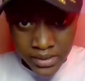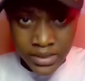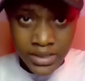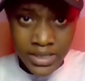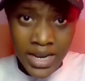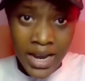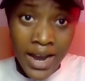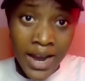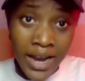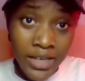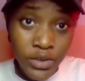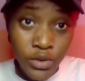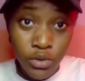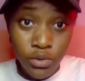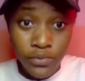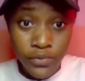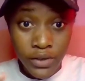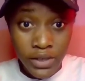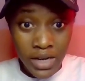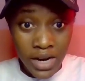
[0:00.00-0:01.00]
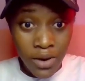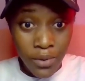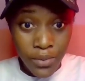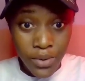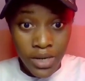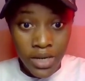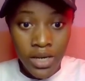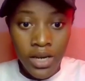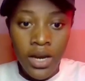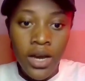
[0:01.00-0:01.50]
their handle for that
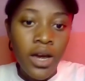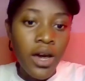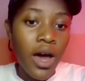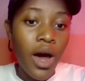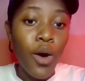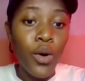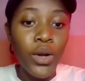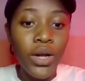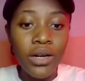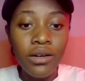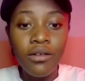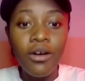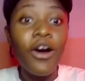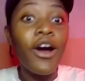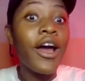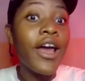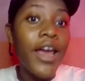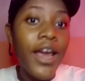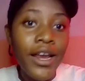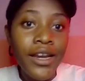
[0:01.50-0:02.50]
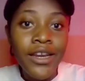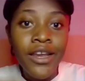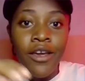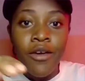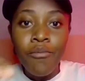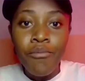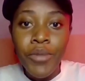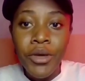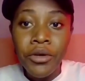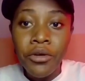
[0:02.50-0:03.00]
week, I'll then go ahead,
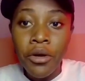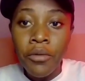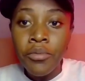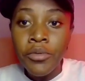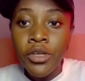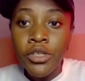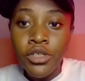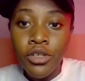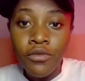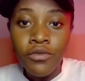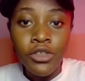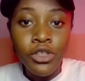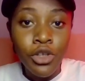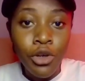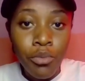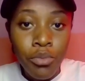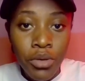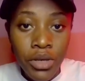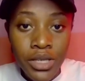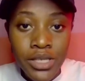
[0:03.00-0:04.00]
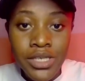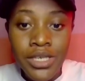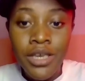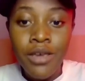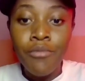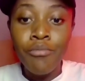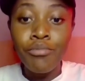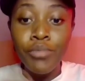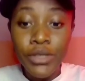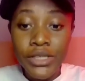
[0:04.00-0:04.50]
pick up each of the topics,
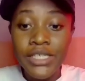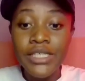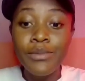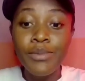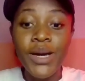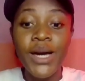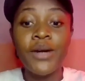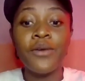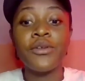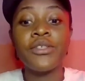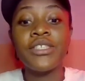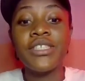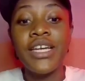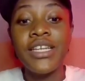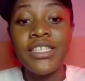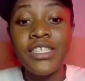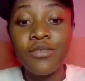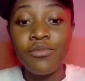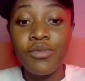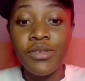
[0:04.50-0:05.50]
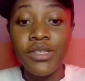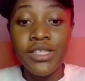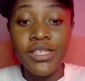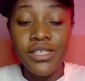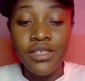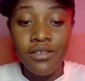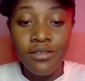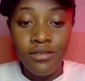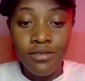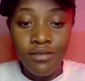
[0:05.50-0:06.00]
put it back on
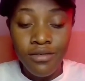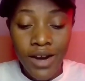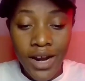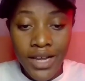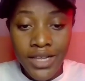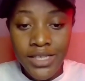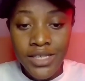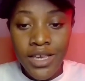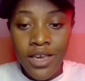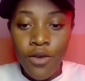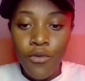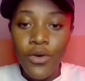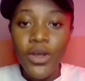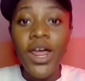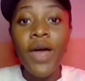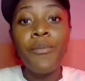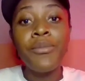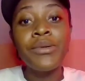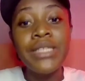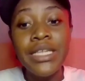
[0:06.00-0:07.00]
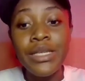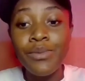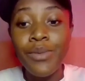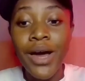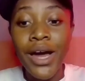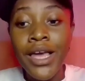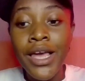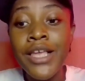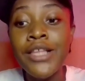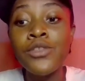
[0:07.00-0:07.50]
ChatGPT, right? When I put it
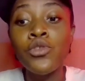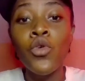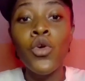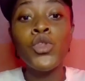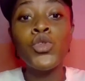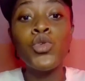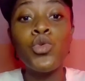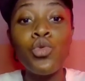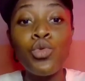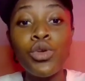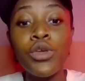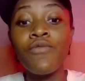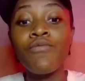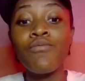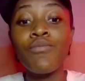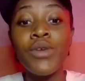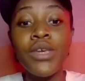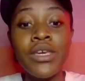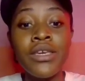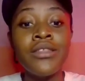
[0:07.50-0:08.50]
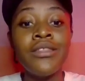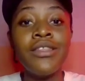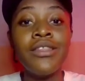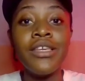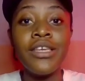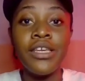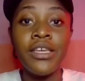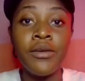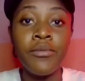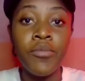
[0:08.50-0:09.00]
back, it's going to give me
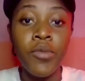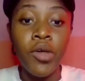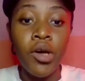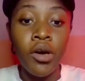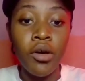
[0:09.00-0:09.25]
the